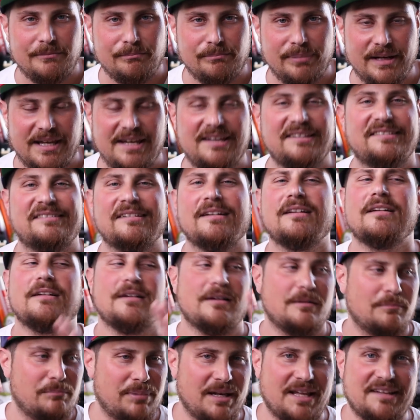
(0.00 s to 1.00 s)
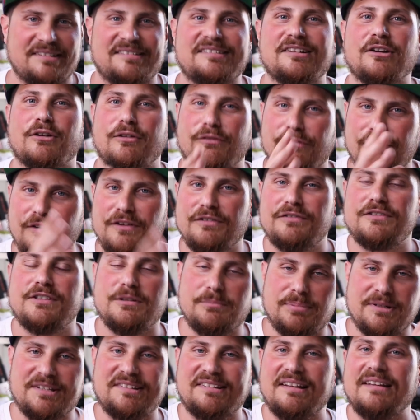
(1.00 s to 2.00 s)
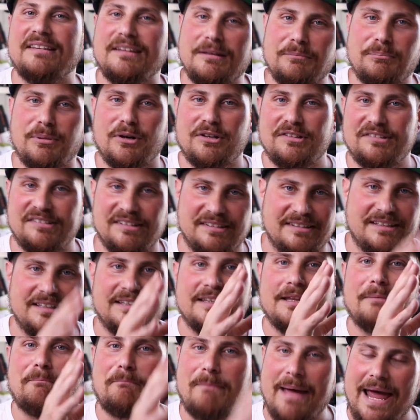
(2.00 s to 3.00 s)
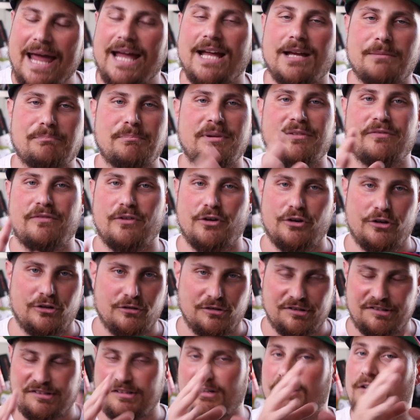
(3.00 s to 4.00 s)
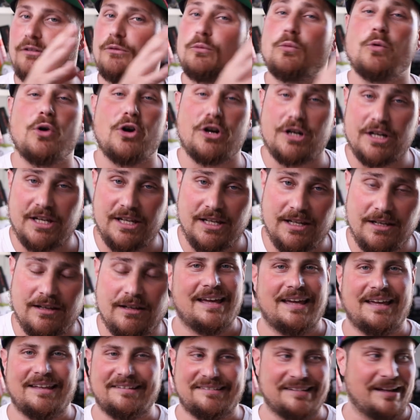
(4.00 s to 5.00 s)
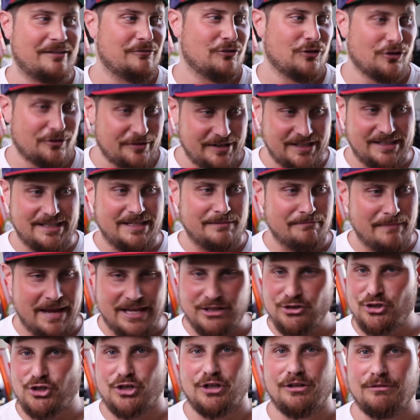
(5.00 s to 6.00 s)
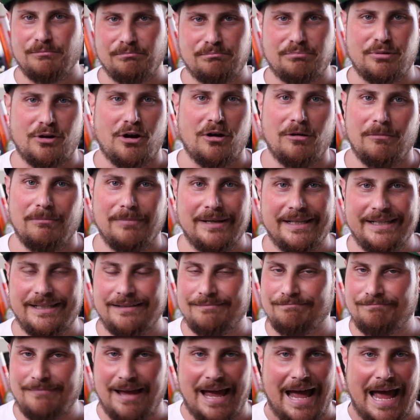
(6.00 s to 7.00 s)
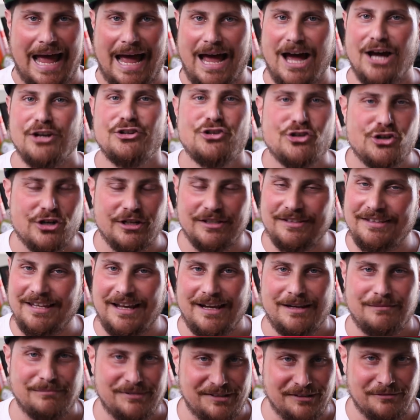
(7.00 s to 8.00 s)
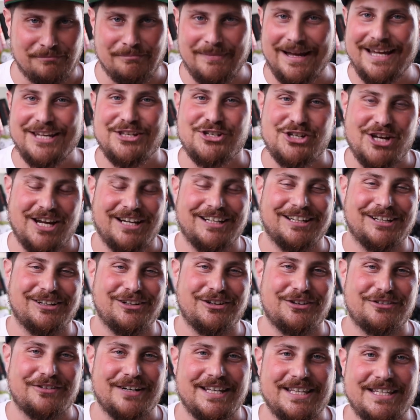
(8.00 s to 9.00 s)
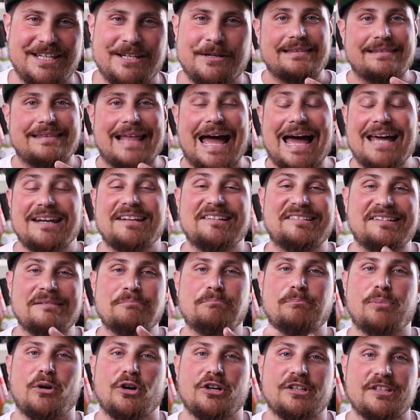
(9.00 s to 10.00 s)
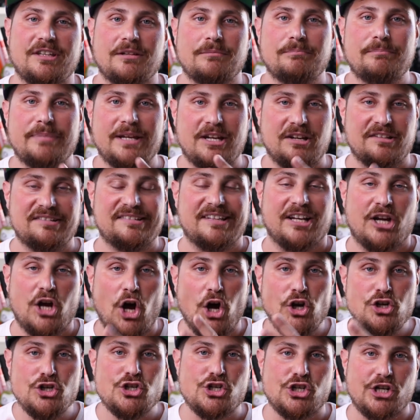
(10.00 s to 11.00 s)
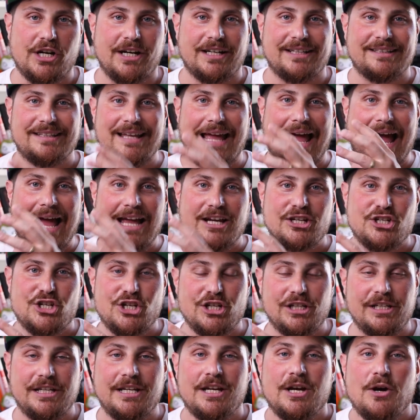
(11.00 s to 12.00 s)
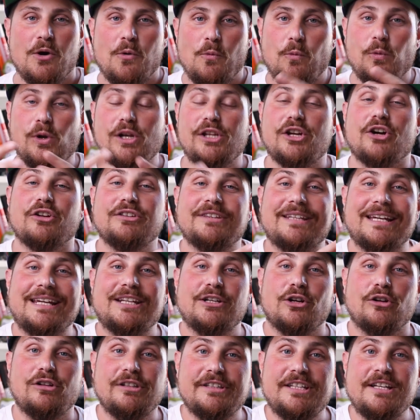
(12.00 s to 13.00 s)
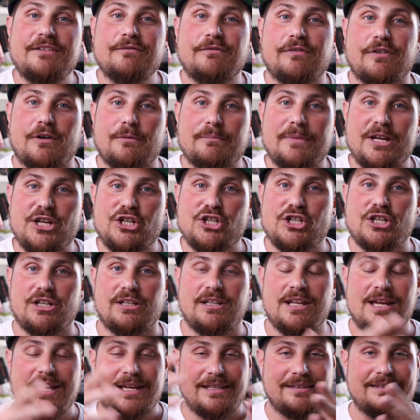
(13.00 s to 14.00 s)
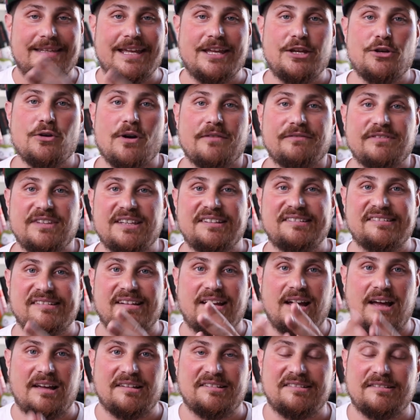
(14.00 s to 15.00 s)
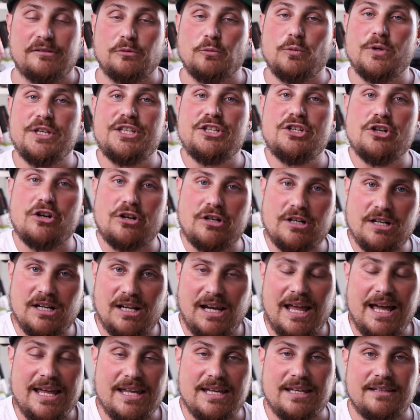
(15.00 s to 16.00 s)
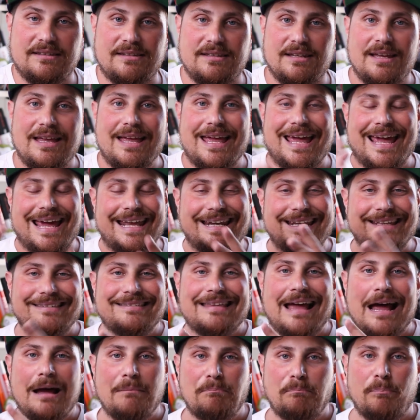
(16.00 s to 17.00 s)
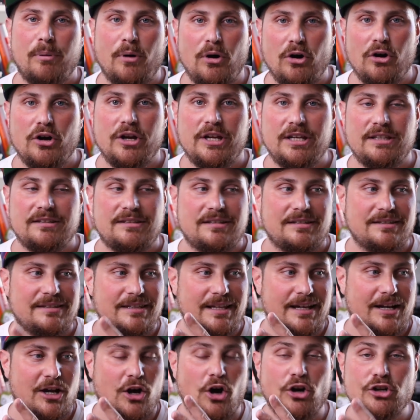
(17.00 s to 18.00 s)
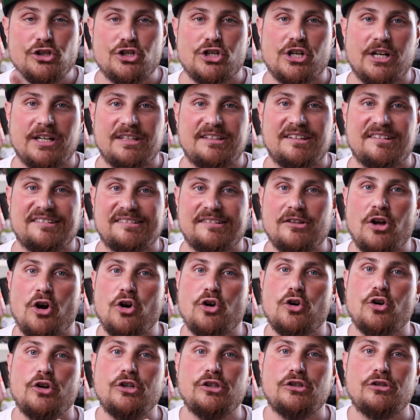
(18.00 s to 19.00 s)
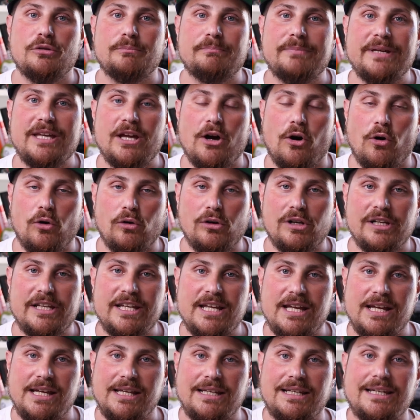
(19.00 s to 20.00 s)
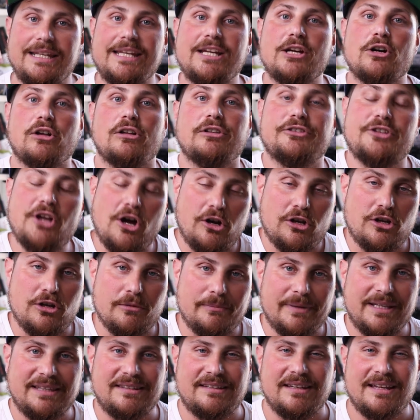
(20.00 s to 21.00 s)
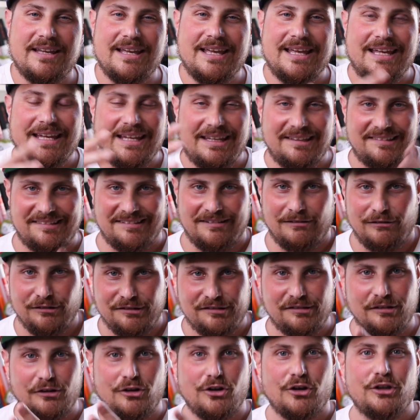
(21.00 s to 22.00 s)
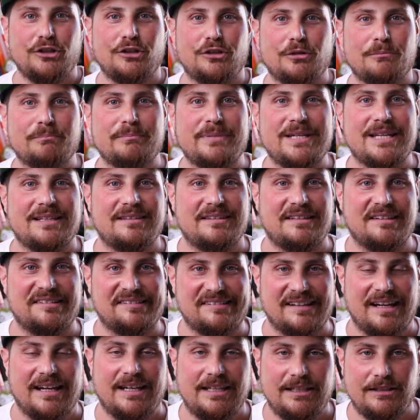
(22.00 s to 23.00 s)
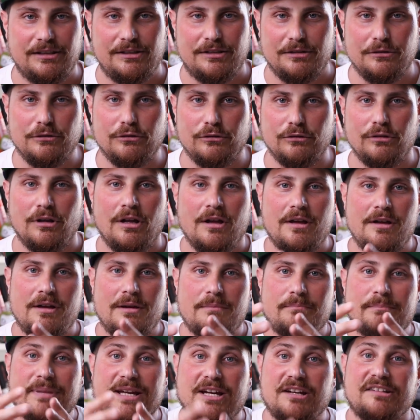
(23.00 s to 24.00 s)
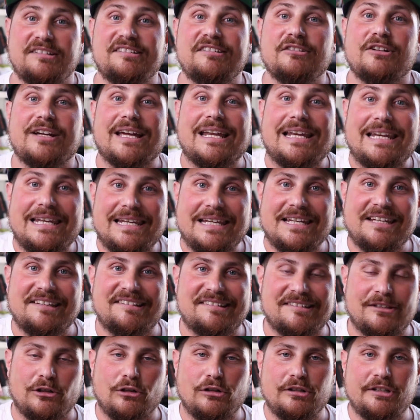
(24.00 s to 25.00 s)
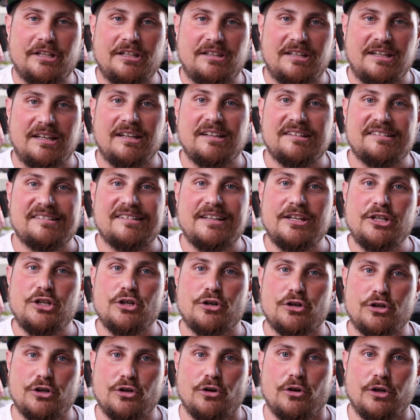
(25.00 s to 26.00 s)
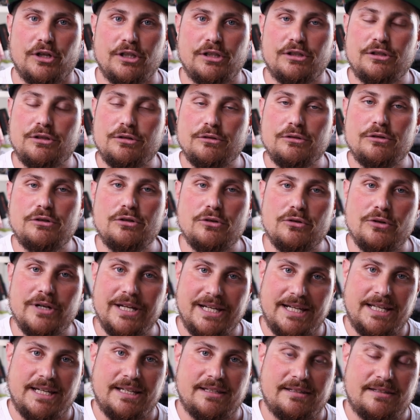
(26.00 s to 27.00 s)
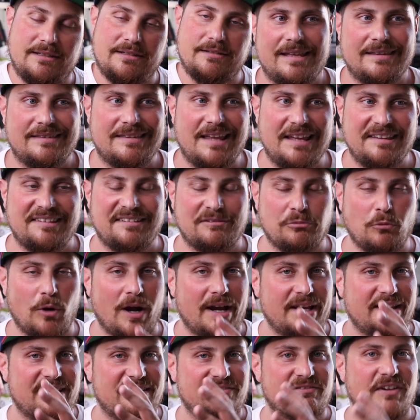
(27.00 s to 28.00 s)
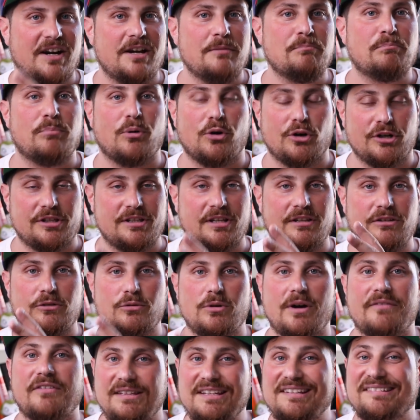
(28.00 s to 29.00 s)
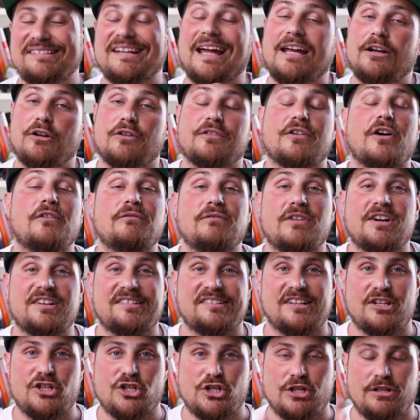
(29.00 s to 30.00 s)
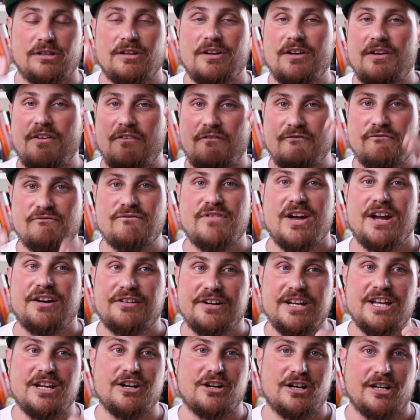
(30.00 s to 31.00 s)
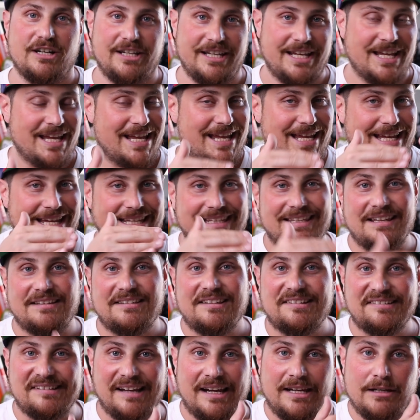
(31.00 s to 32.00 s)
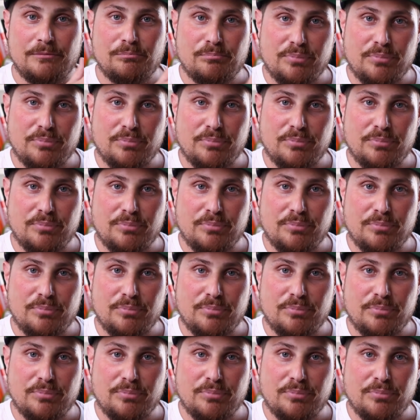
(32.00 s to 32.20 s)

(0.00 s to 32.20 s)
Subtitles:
in place, plus your 50% deposit in the bank before you start working. As I've already mentioned probably 100 times on my channel already. That is important because the contract actually will contain all the information that you have discussed with your client. And at that point, the contract is not going to be only a legal document, it's also going to be a design tool, because you can list all the things that you're going to do in it. That's why it's very important to have this kind of conversation very early in the design